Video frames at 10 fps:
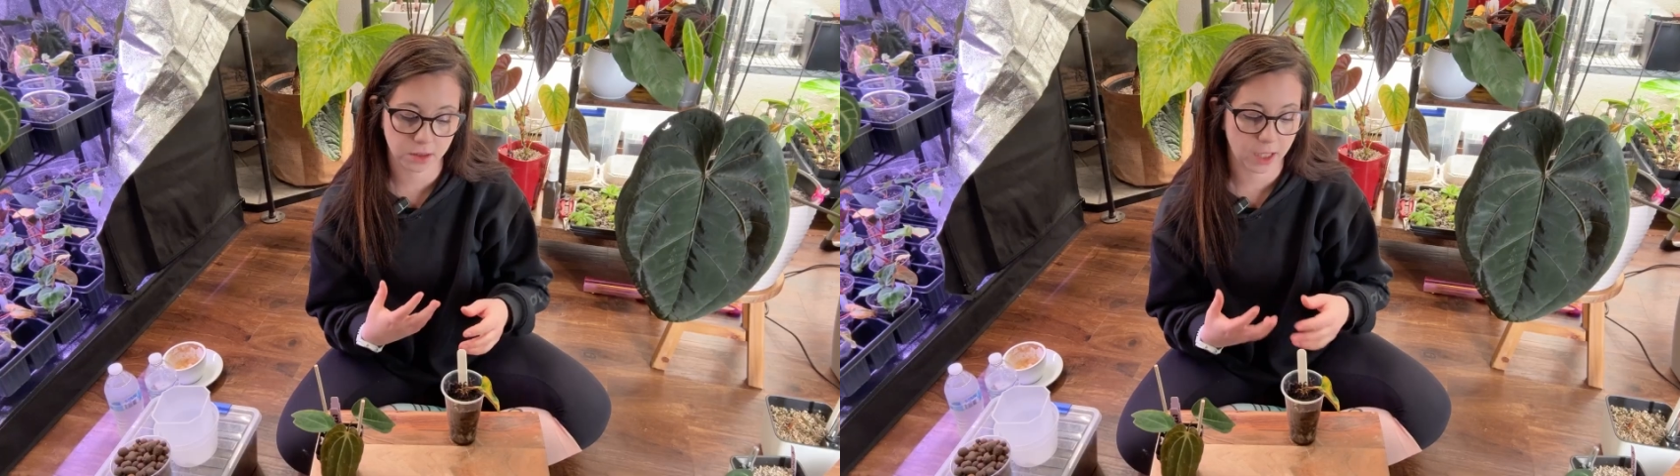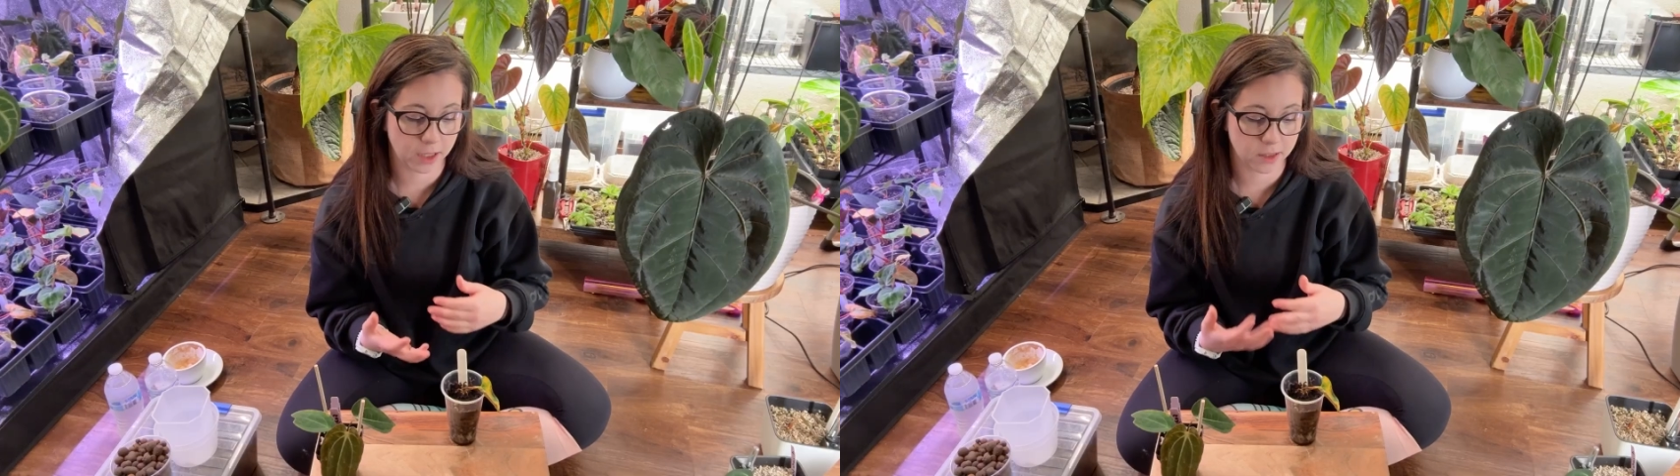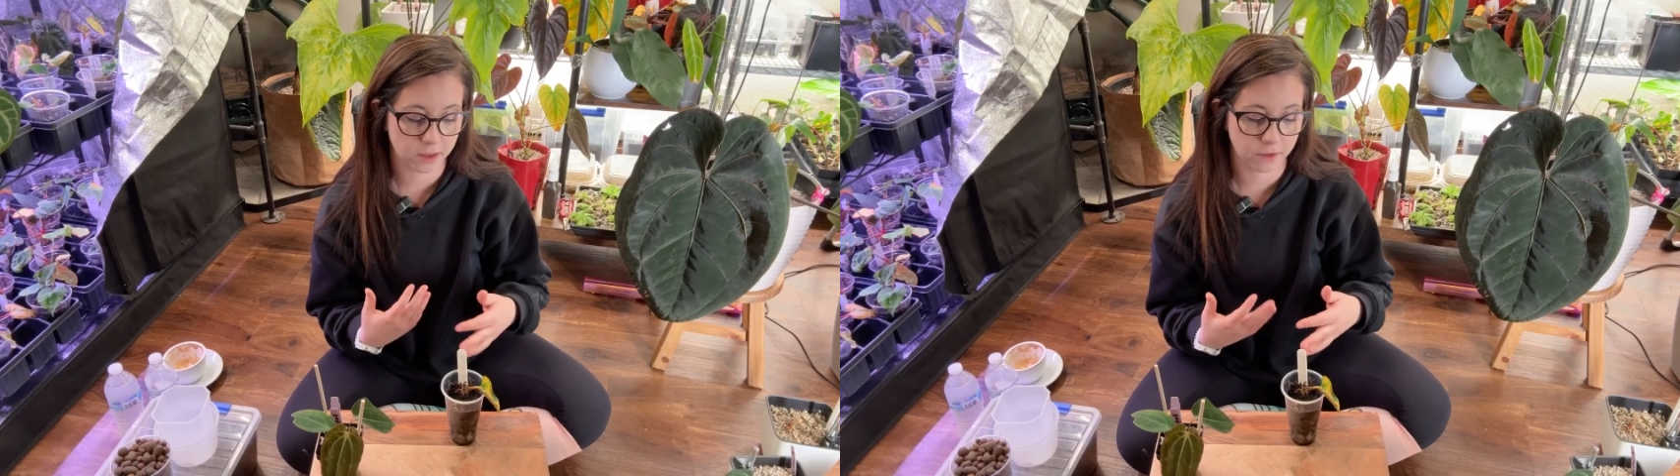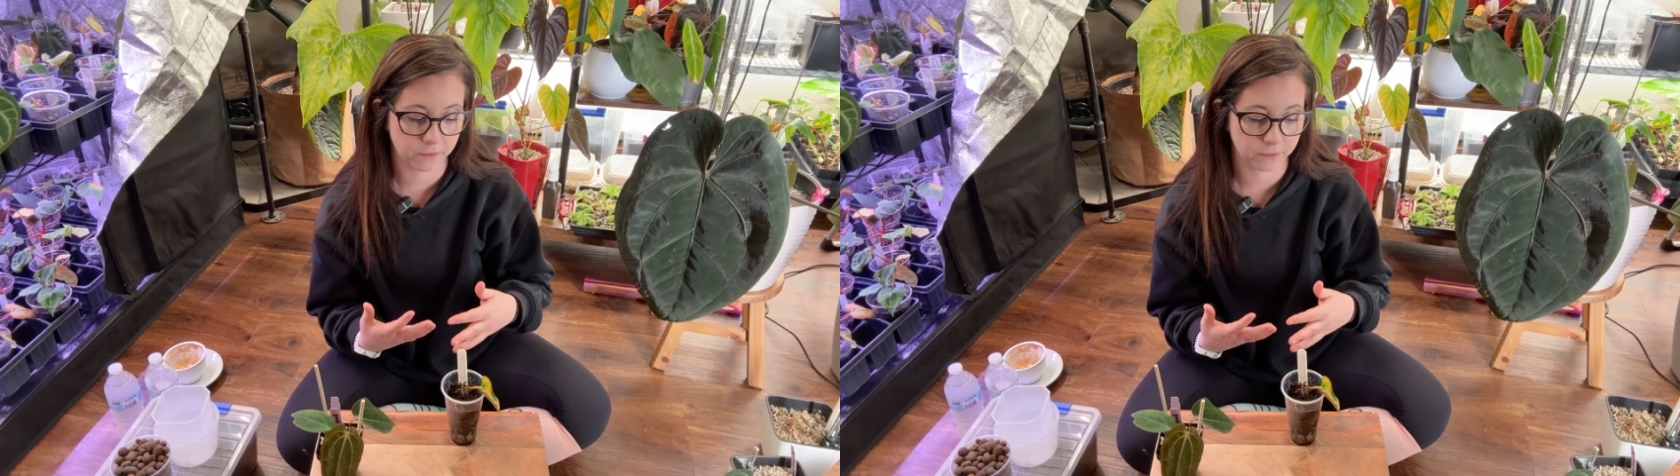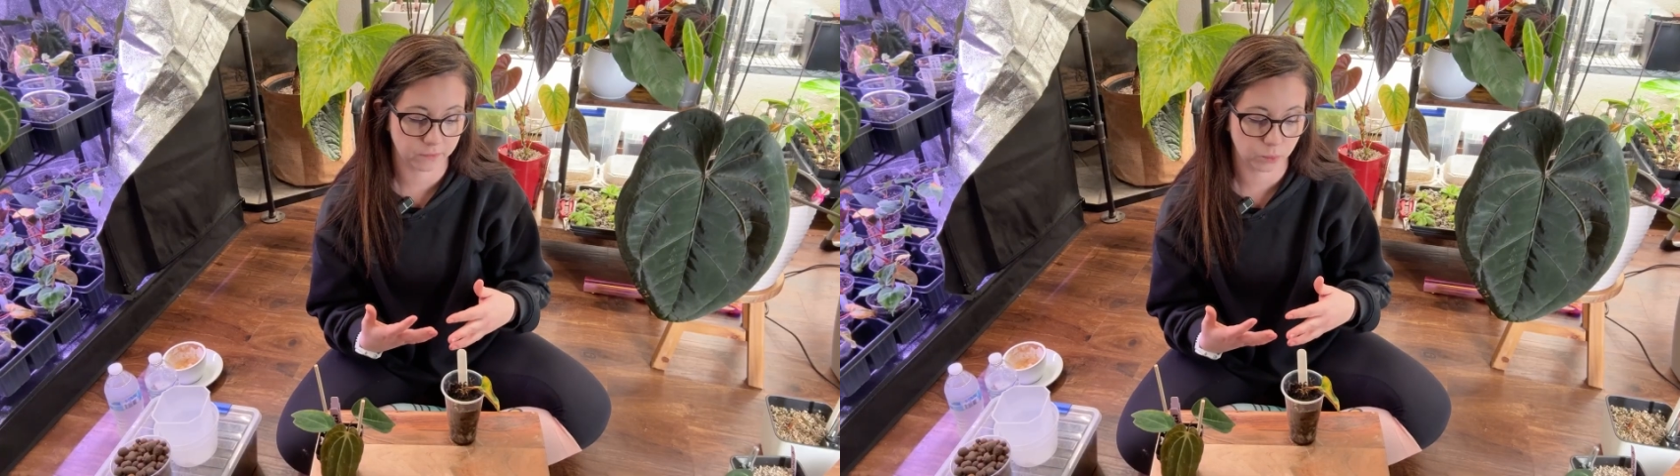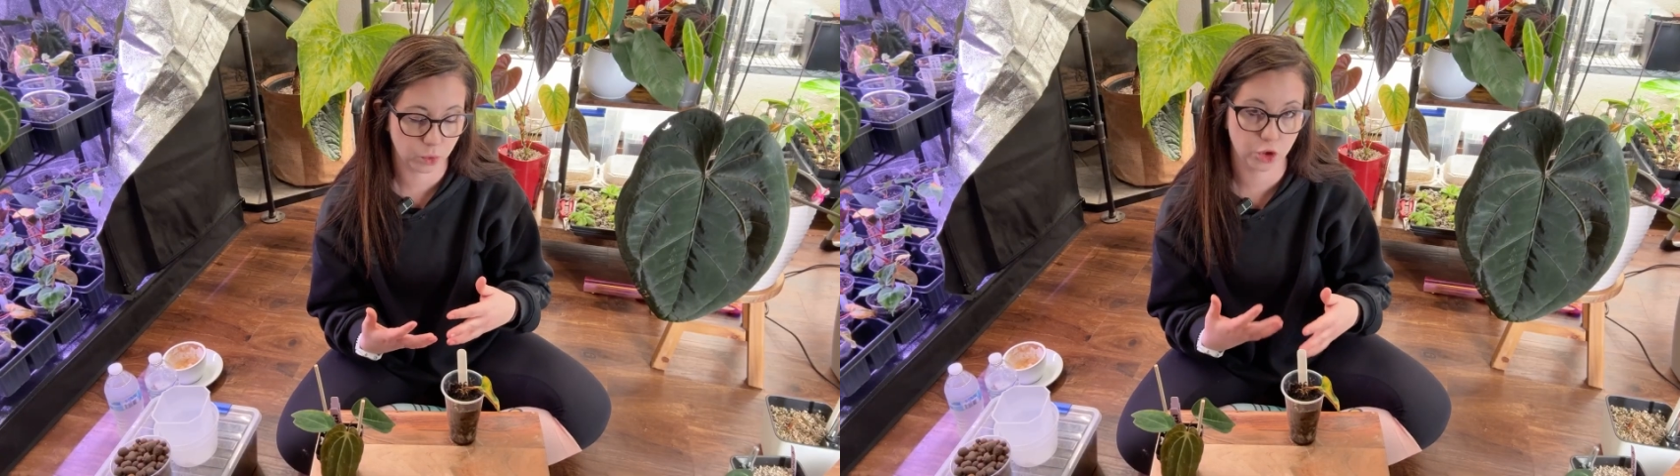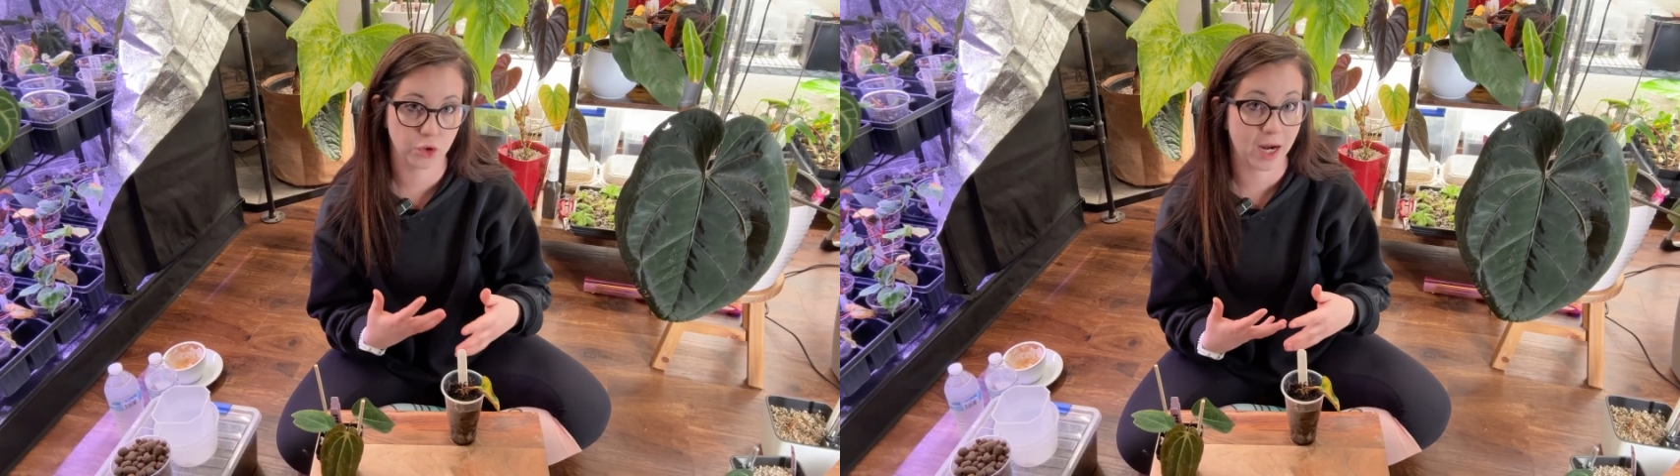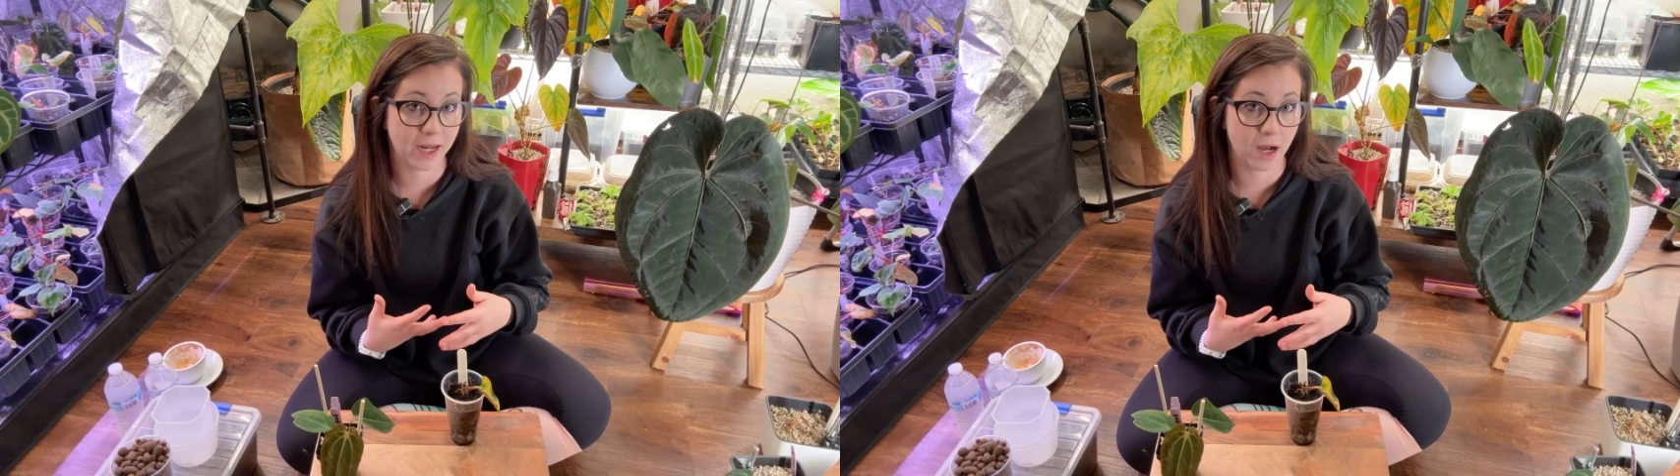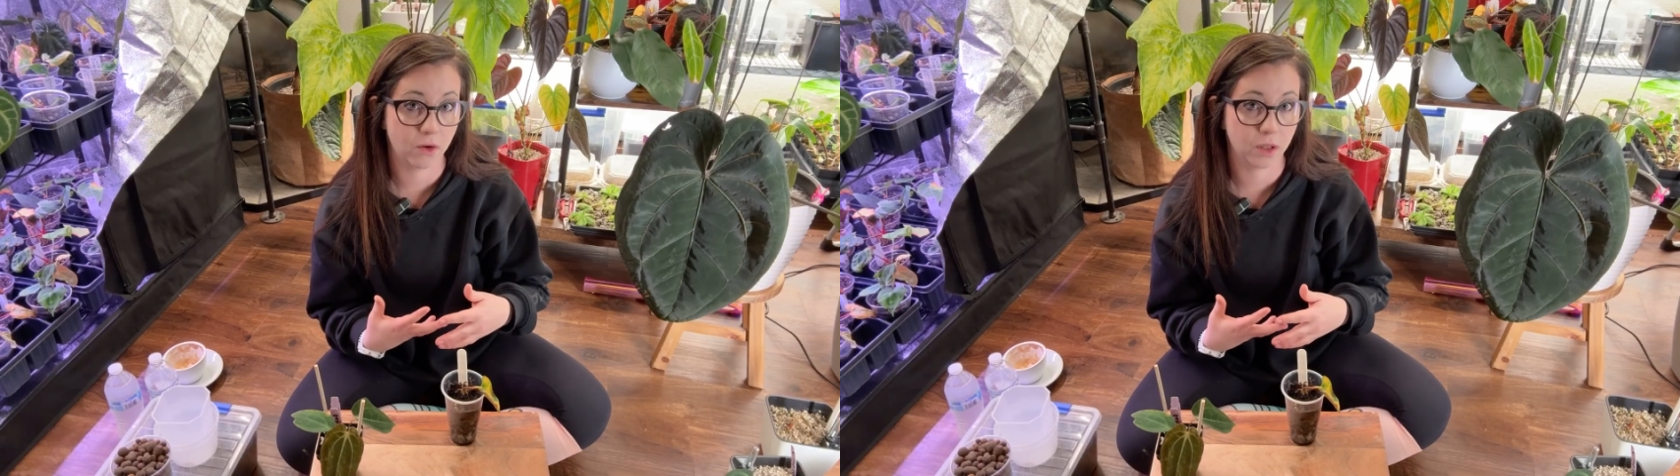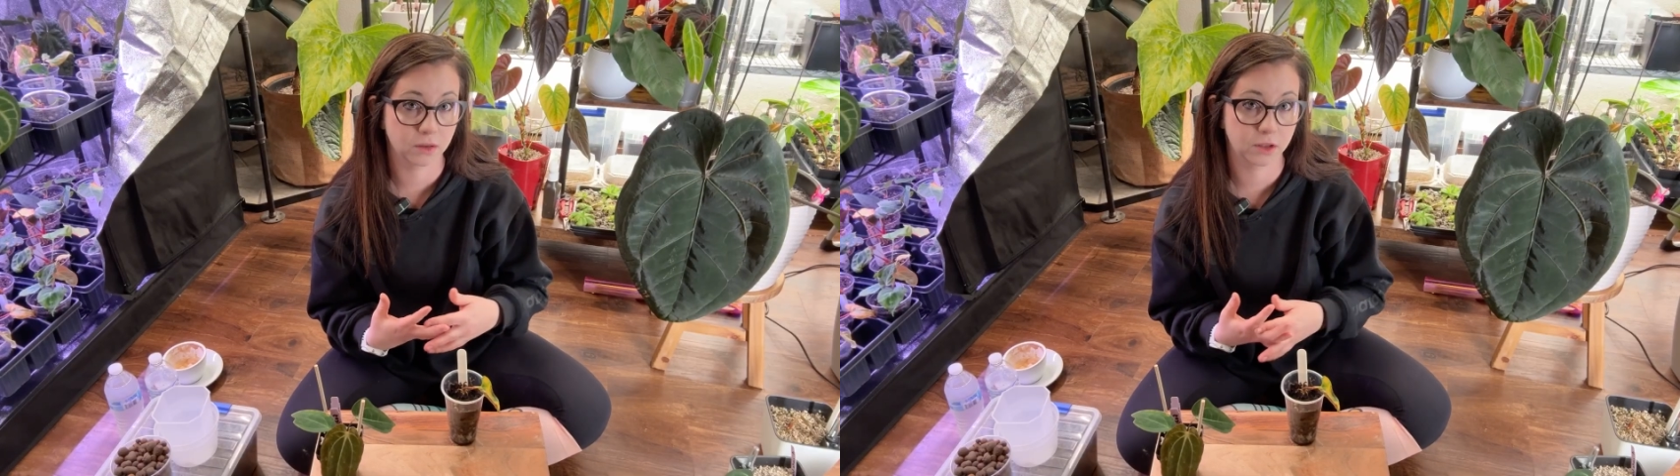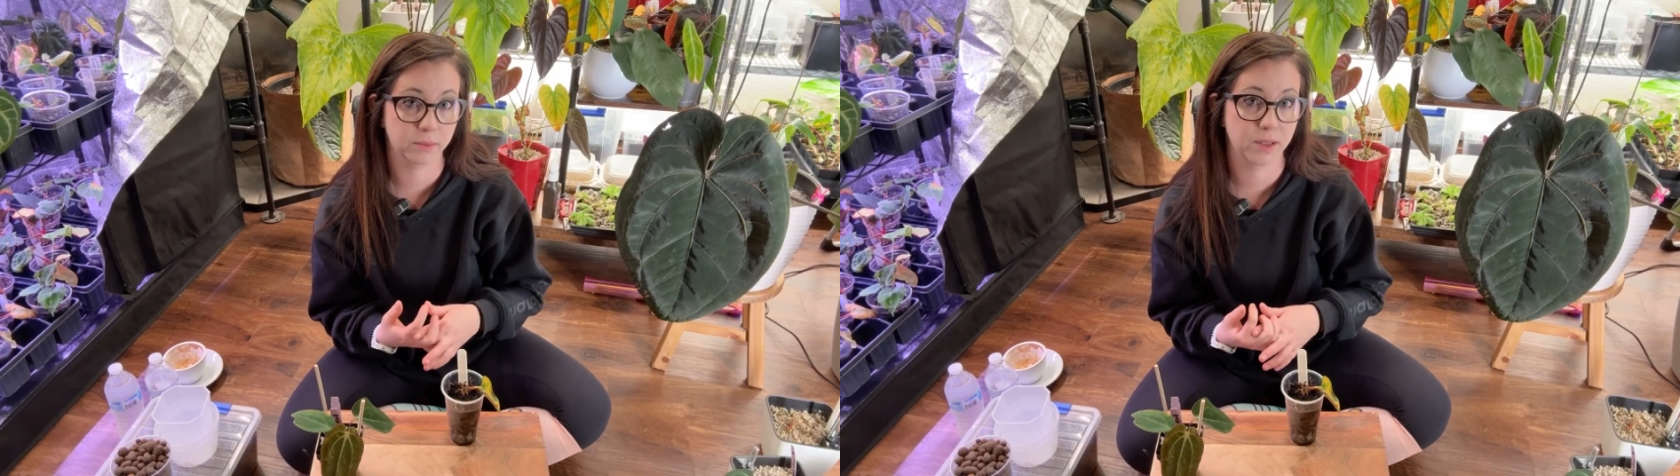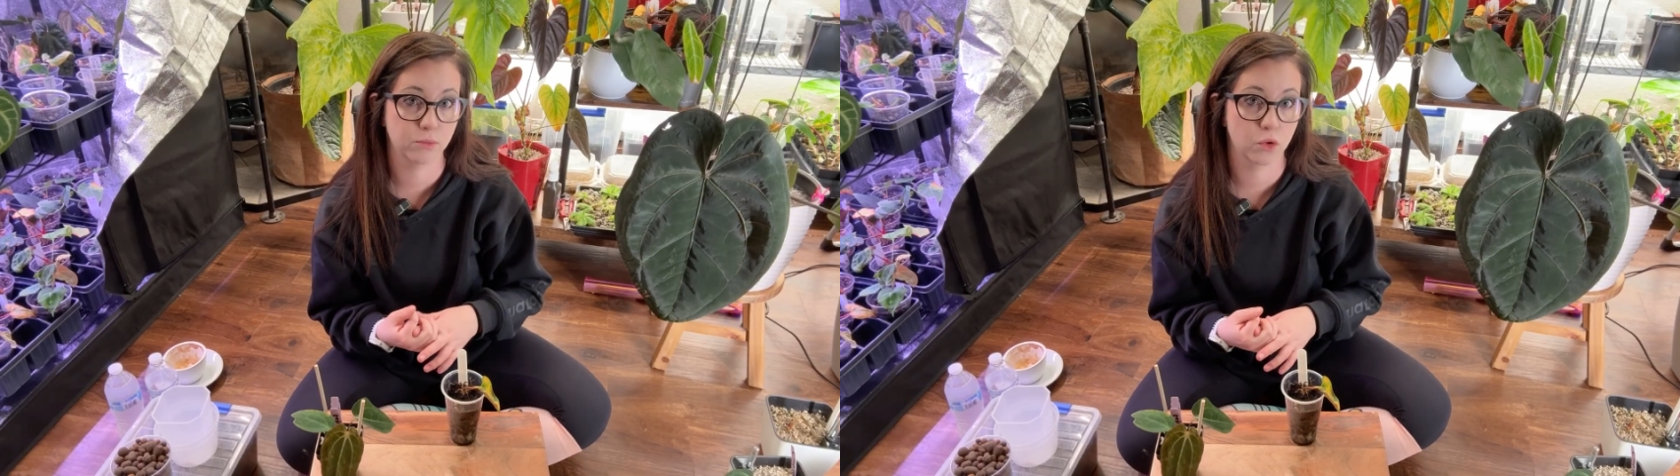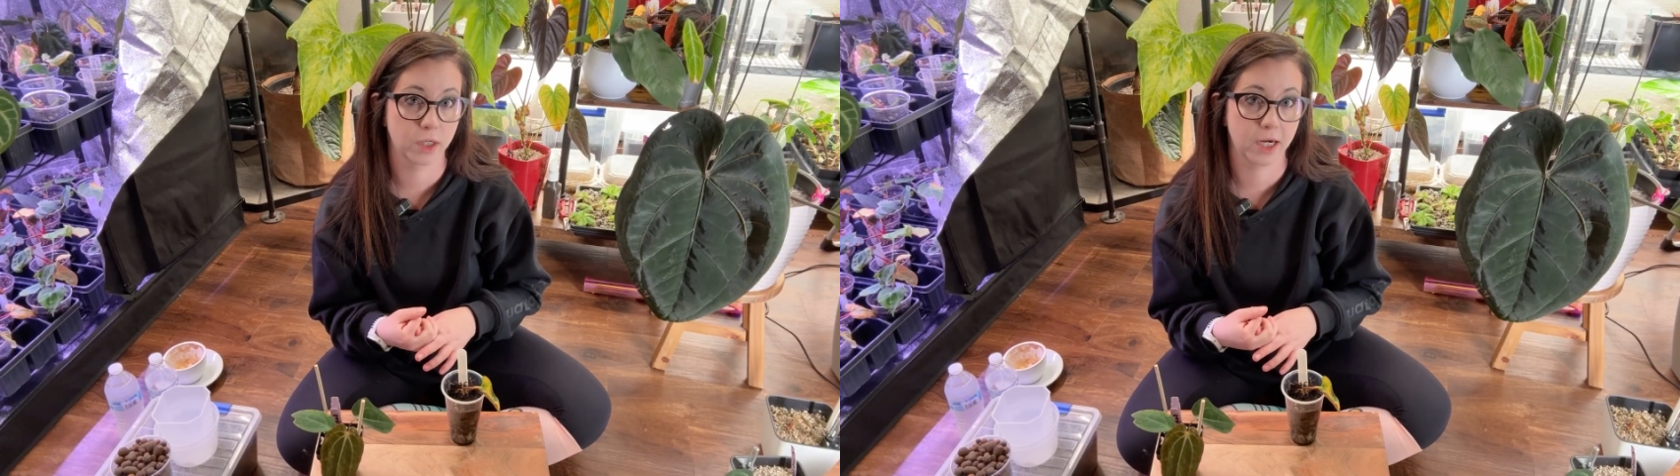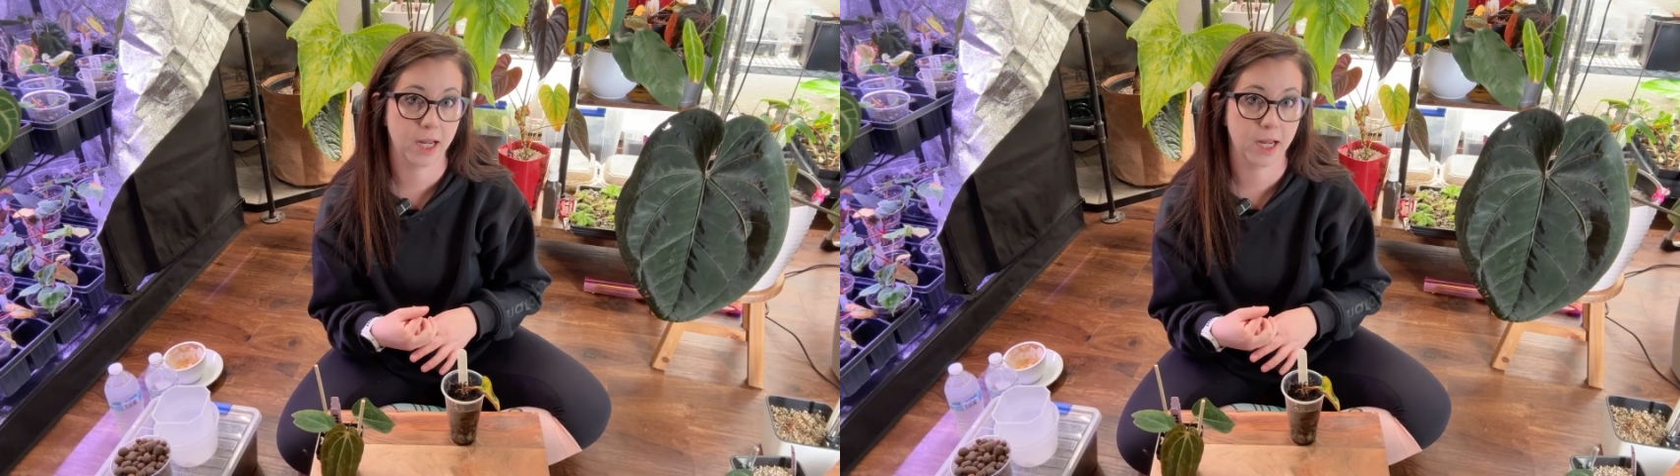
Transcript: kind of would dry out a little bit more,